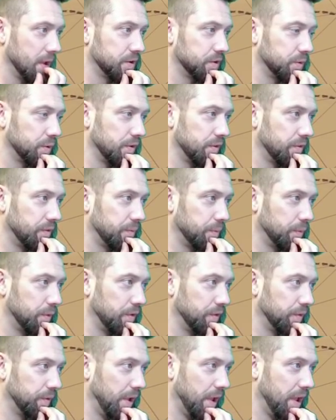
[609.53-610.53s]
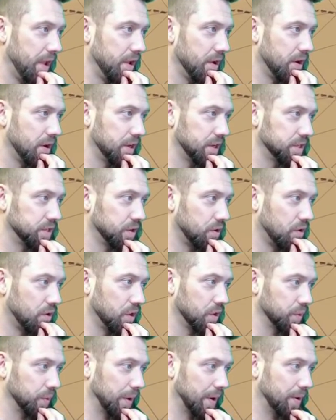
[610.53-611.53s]
so we've we've AIs
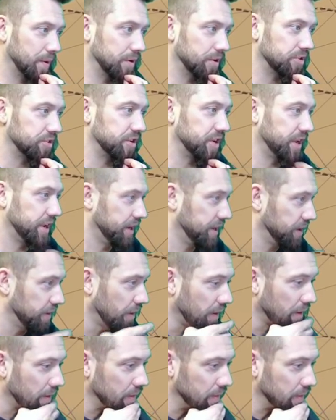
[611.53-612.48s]
all around us here.